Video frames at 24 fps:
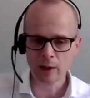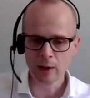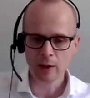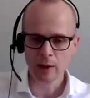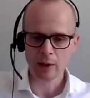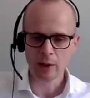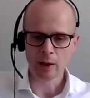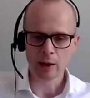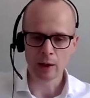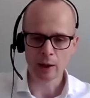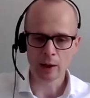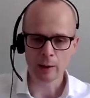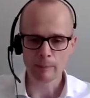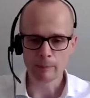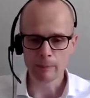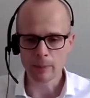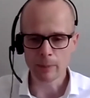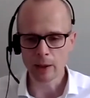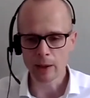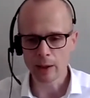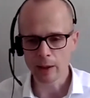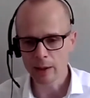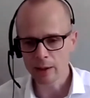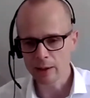And
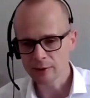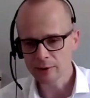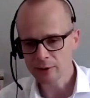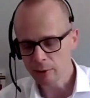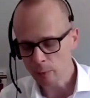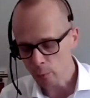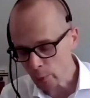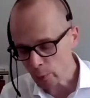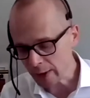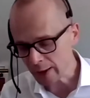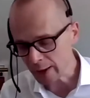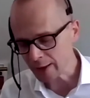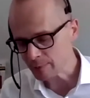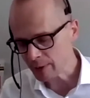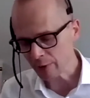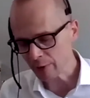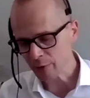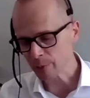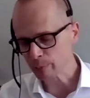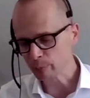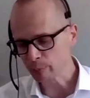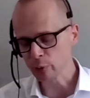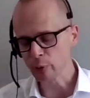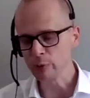we need to be able
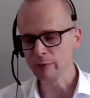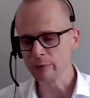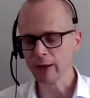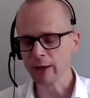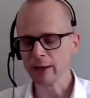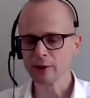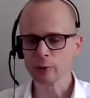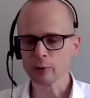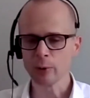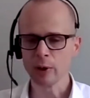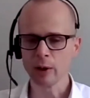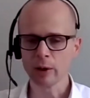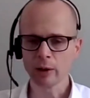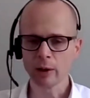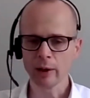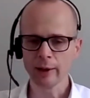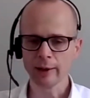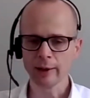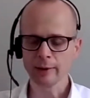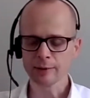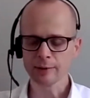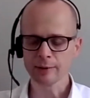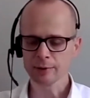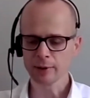to prove that to our
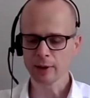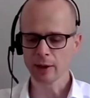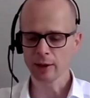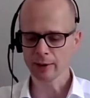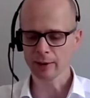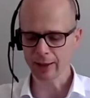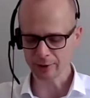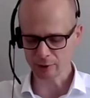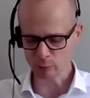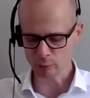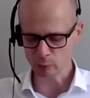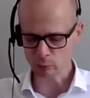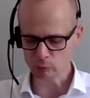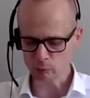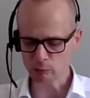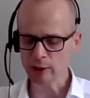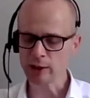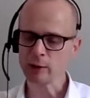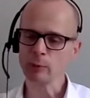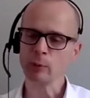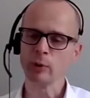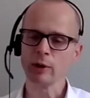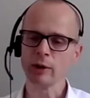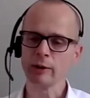clients. And that's
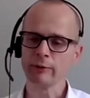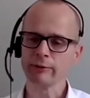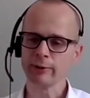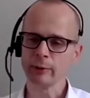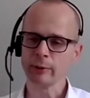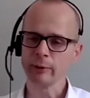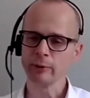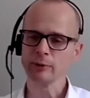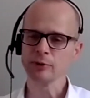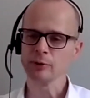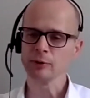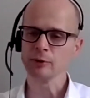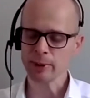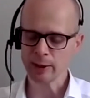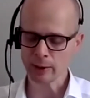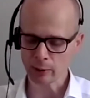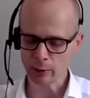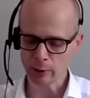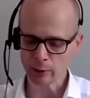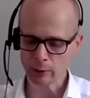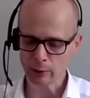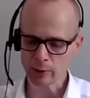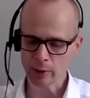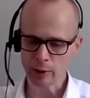really what our focus has been
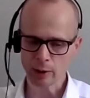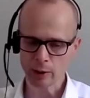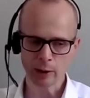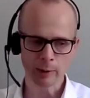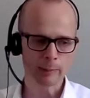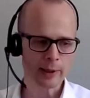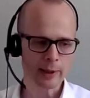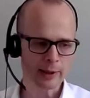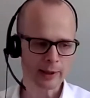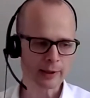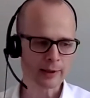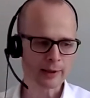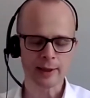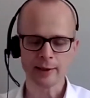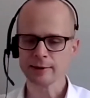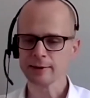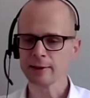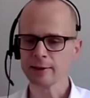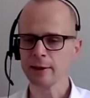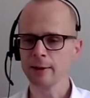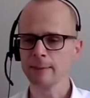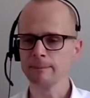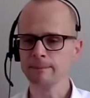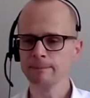on in the near
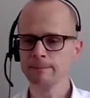term.